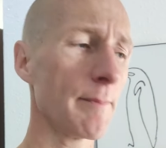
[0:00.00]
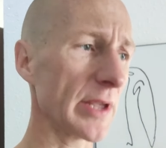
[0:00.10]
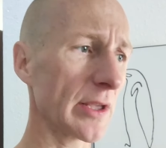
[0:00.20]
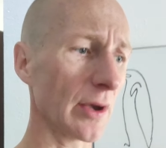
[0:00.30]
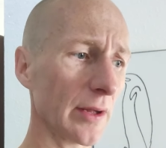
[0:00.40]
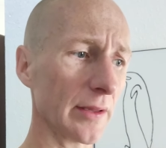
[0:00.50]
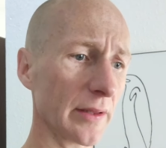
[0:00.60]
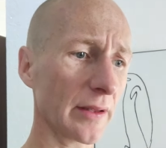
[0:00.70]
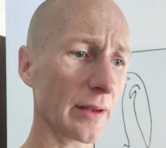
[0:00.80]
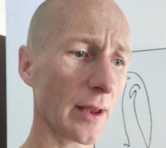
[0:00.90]

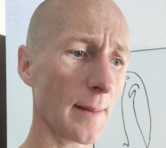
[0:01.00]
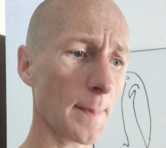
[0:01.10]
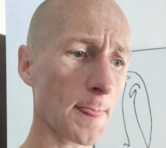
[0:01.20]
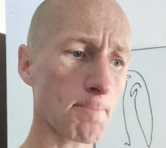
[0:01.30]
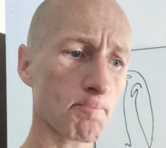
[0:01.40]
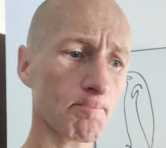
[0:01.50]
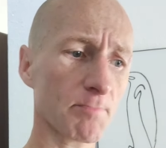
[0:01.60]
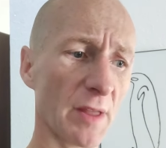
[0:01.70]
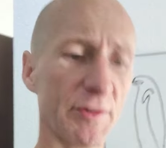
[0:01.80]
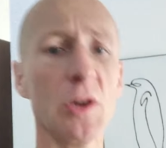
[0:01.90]
because
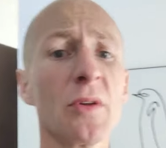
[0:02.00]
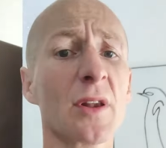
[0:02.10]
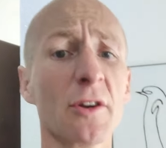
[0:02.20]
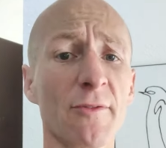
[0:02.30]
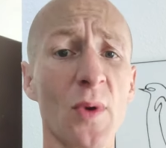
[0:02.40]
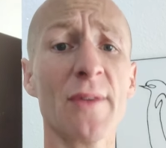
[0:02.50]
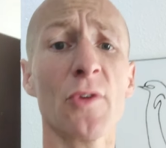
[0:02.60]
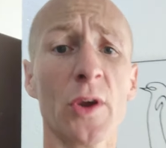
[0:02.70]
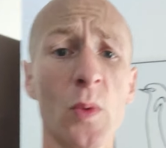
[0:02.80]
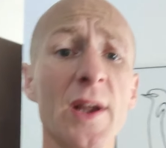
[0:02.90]
if you lose a lot of weight
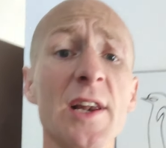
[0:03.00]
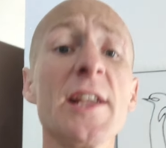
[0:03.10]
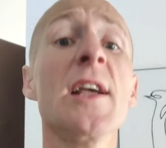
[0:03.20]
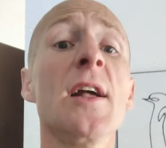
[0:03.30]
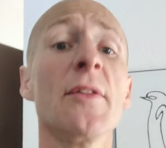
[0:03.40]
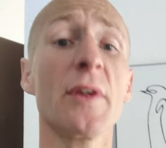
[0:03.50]
very quickly,